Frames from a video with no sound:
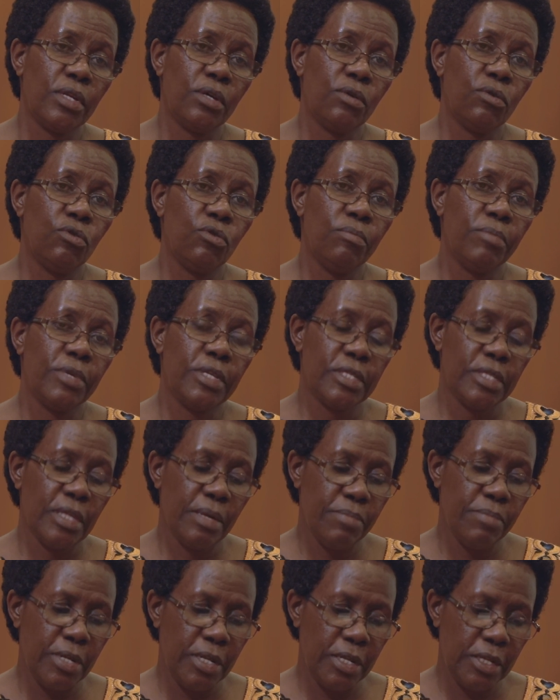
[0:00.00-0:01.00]
economic
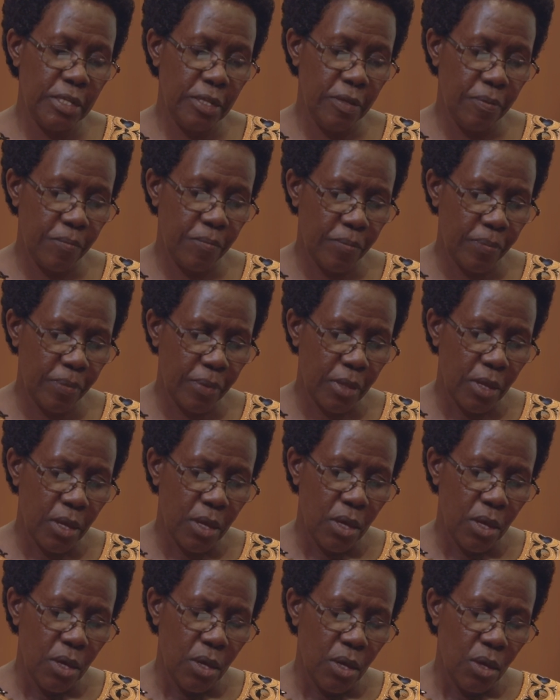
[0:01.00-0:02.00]
stability.
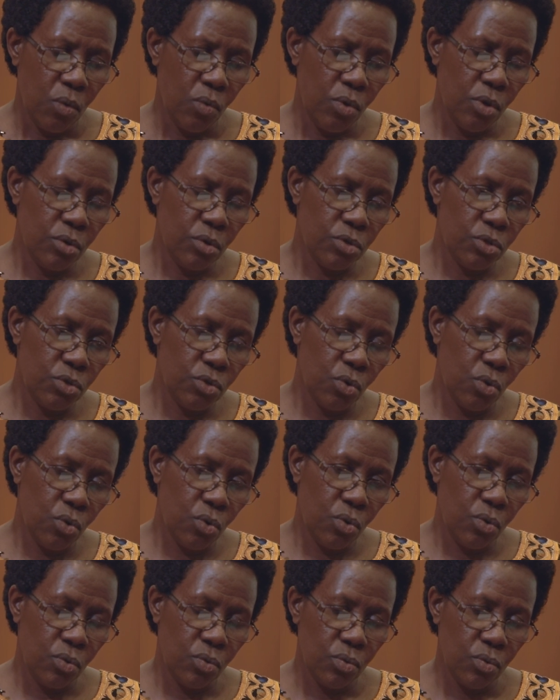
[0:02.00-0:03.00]
We
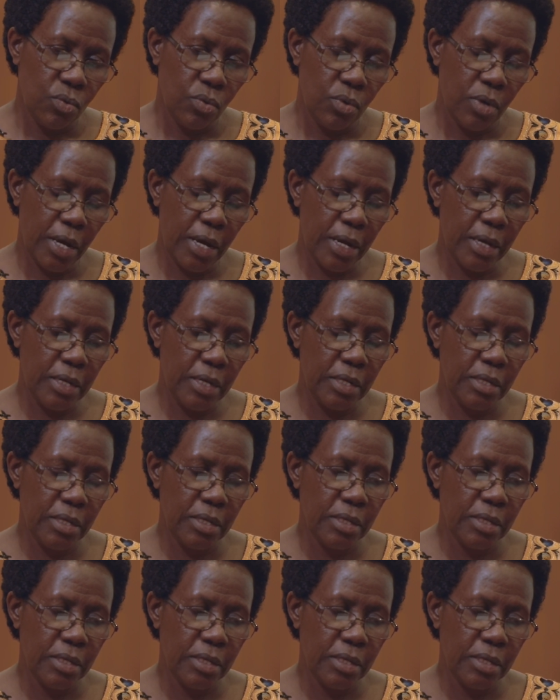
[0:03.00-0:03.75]
also had